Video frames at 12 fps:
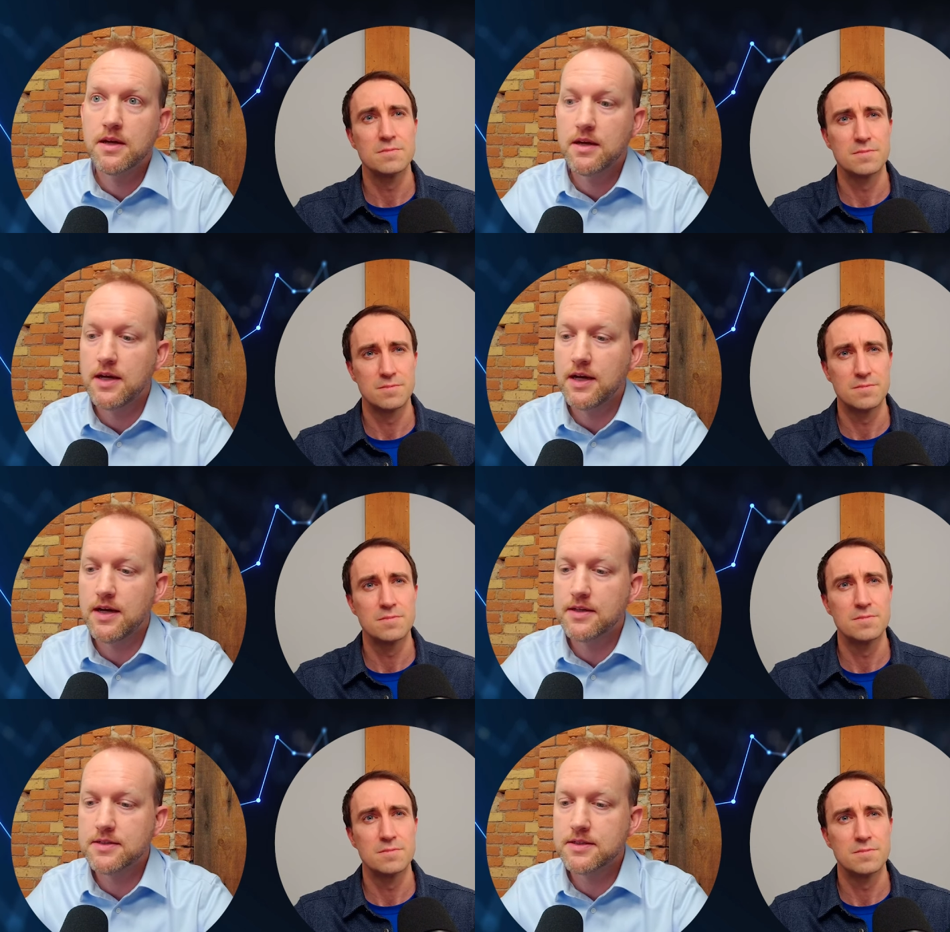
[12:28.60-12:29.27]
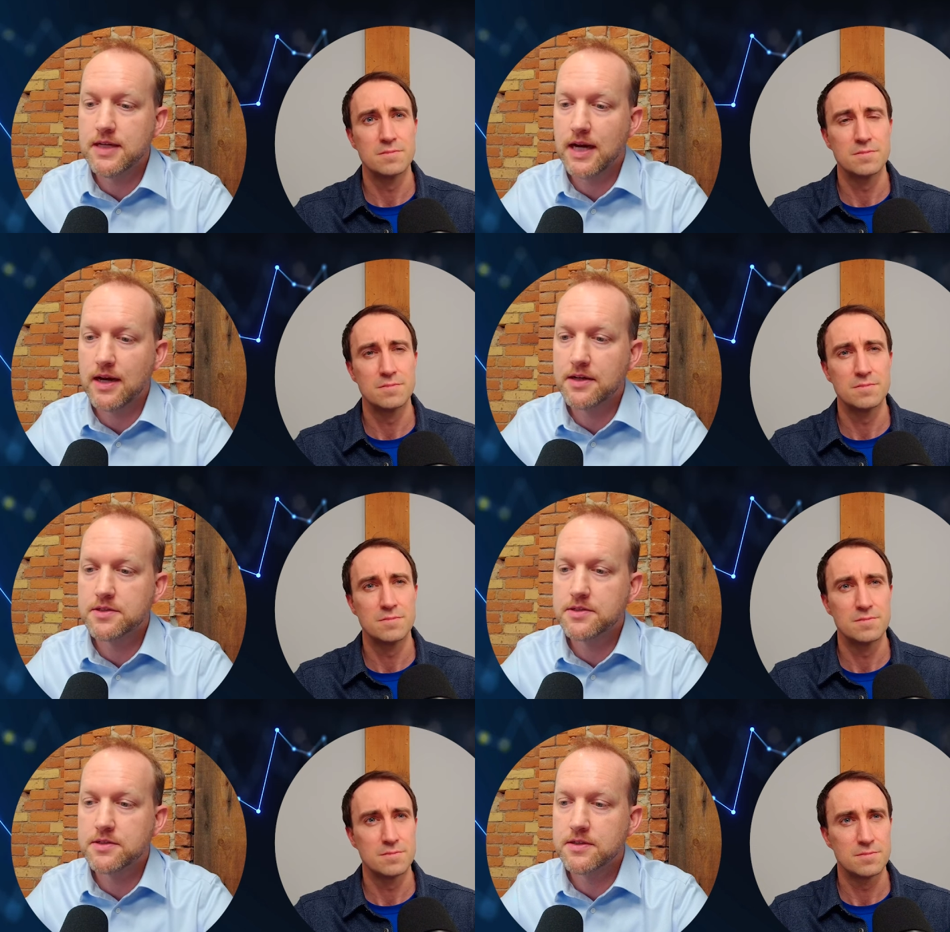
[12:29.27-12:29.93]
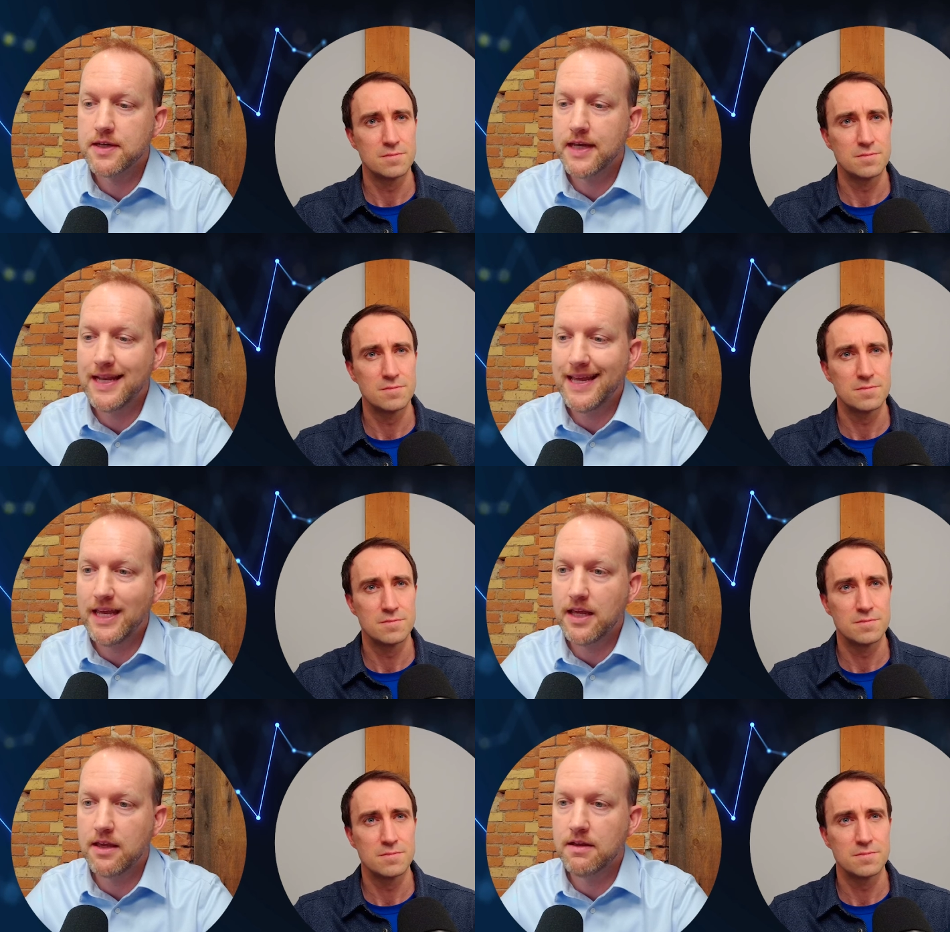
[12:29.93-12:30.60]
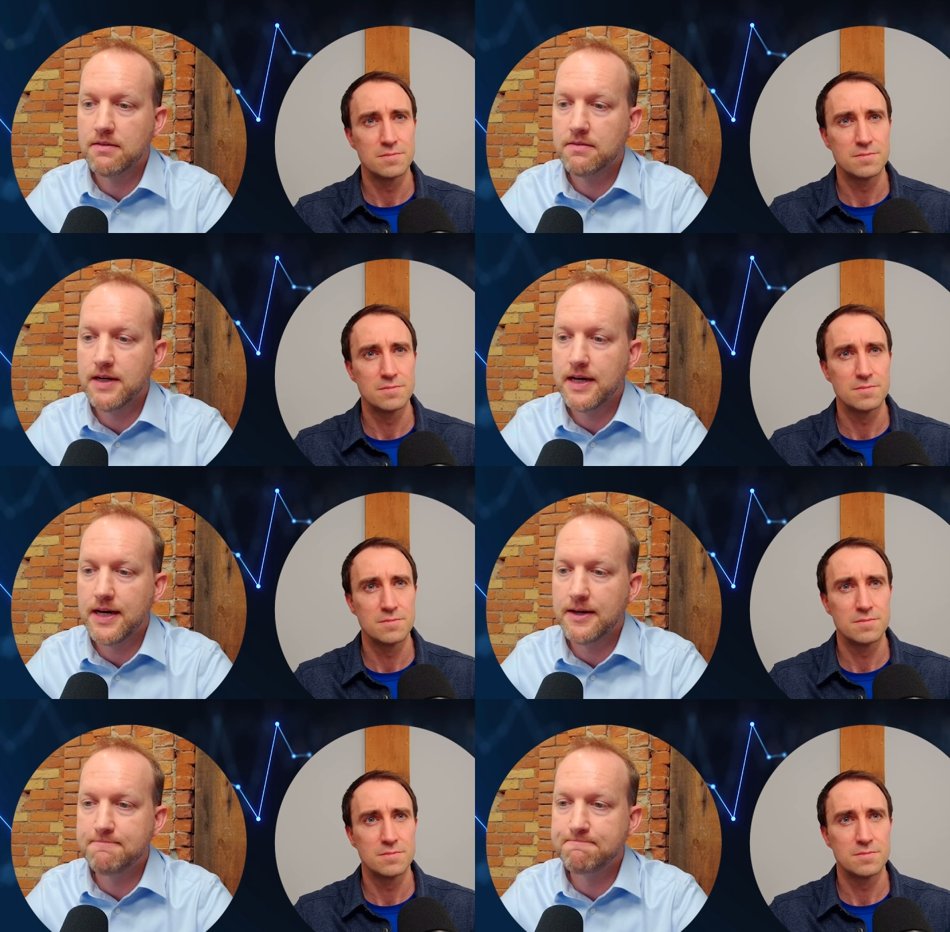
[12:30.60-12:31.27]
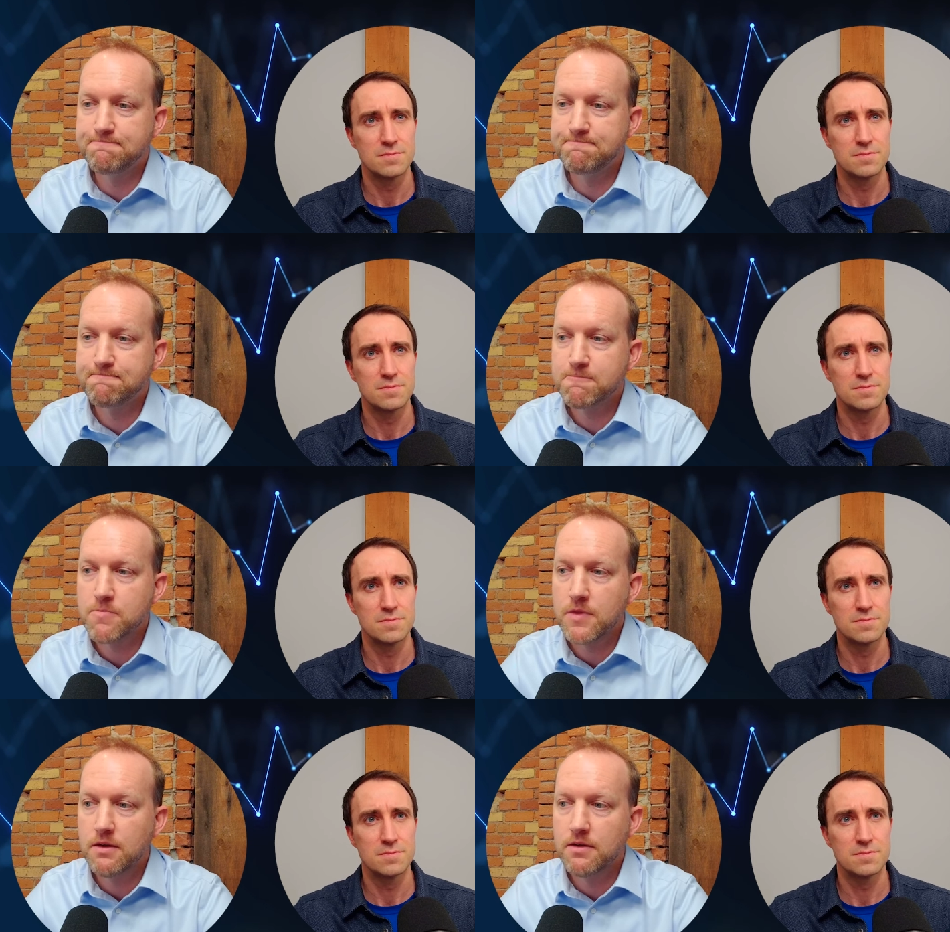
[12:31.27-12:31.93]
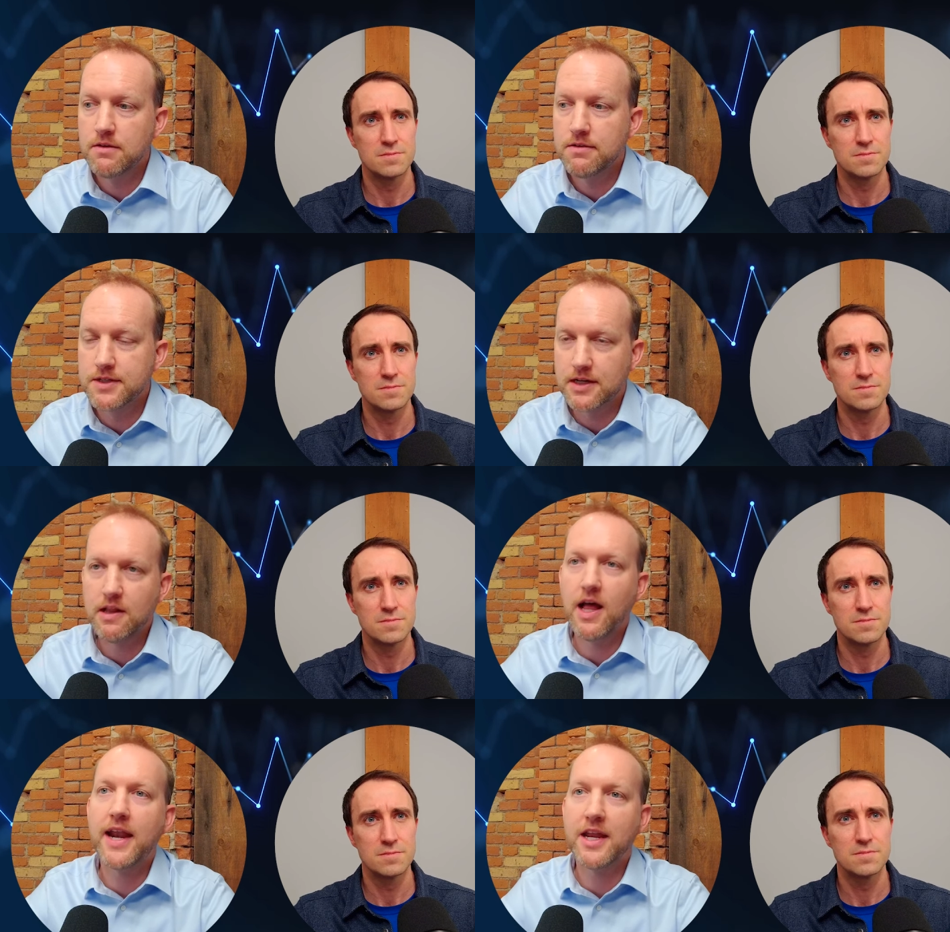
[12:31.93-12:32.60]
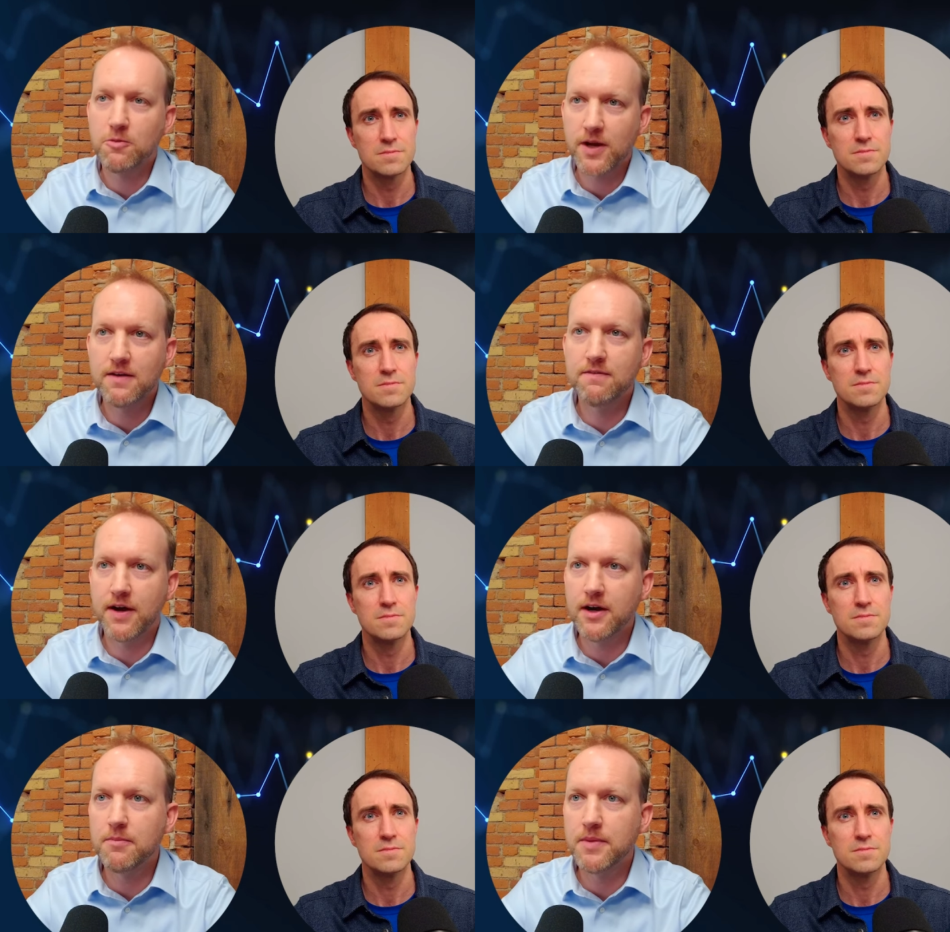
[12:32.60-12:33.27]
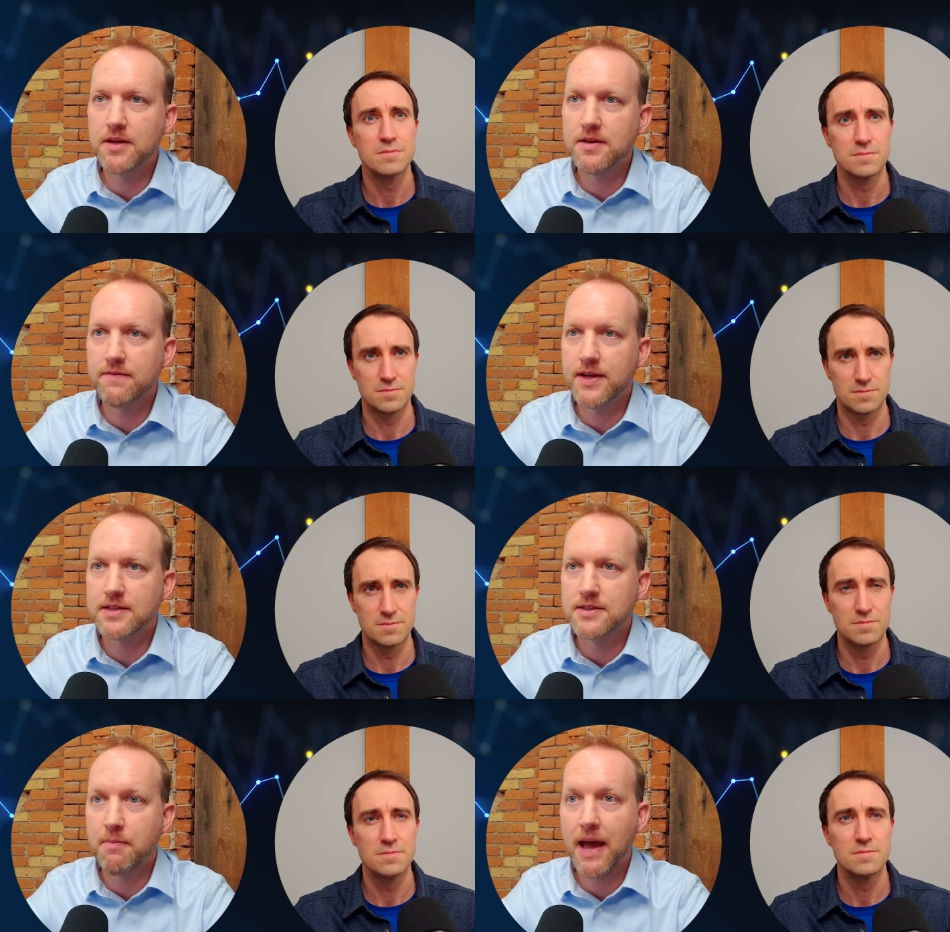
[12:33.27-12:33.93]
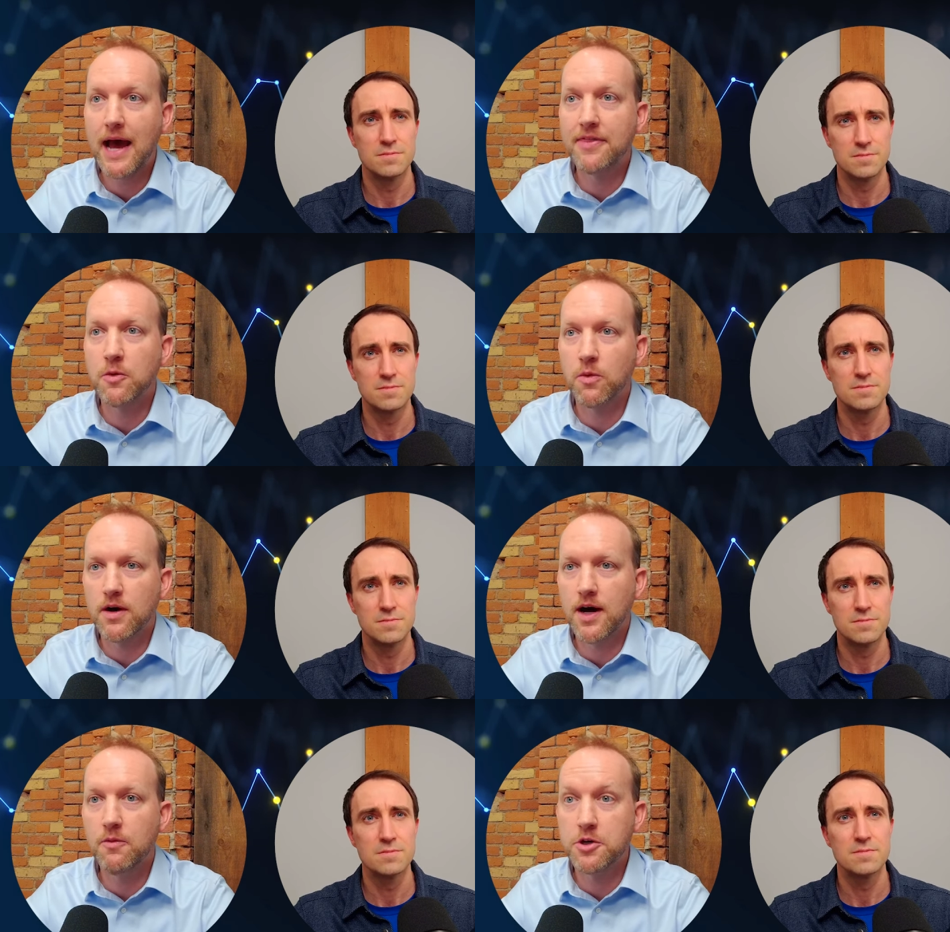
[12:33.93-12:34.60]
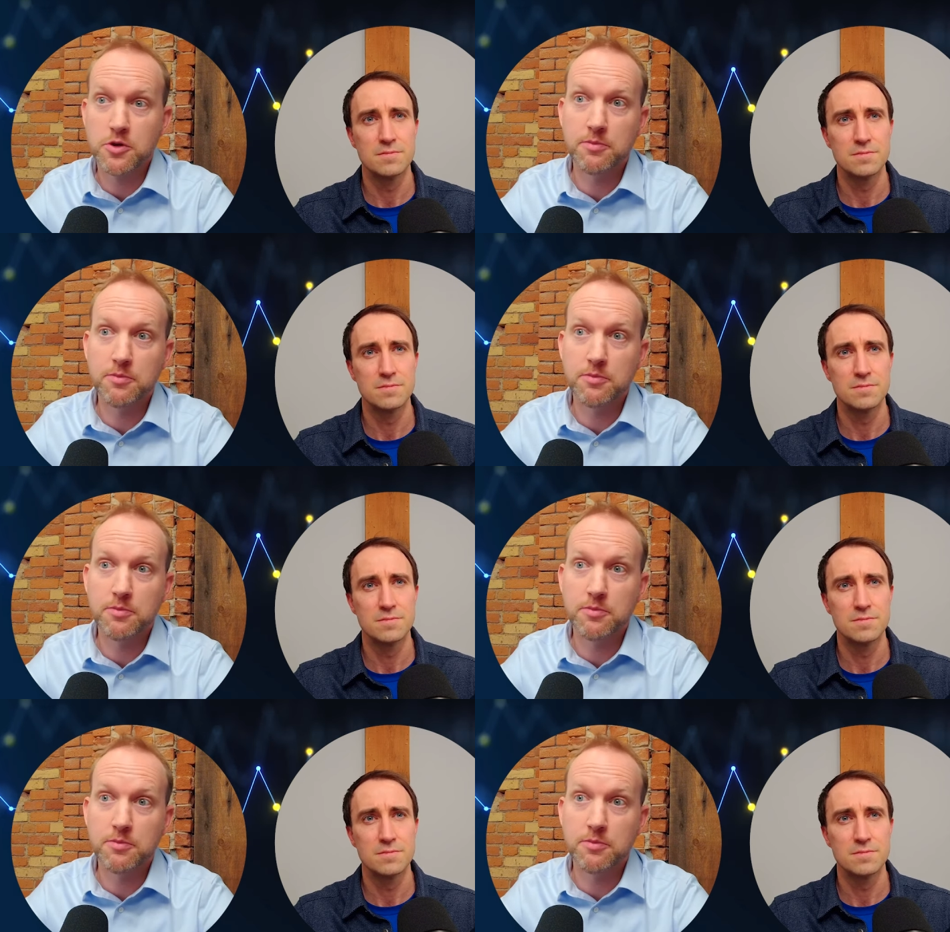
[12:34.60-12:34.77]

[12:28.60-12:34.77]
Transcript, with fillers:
Speaker 1: Uh, stocks in a um, declining rate environment, if that's the path that we're on, which we